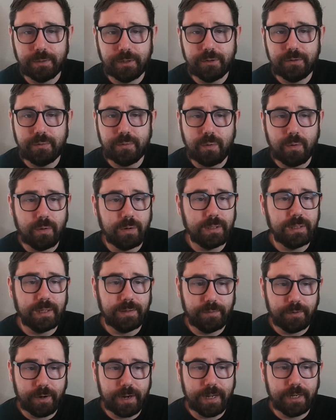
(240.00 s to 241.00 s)
Blue or
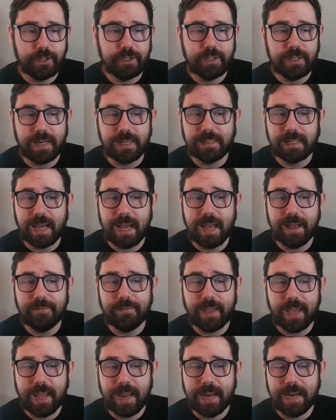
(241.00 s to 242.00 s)
Silver Age does
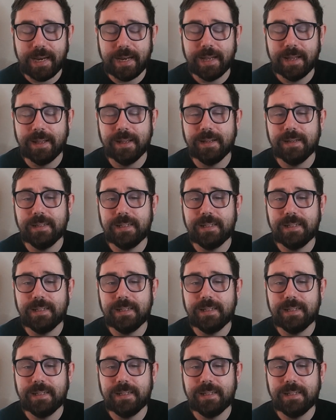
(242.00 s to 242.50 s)
have a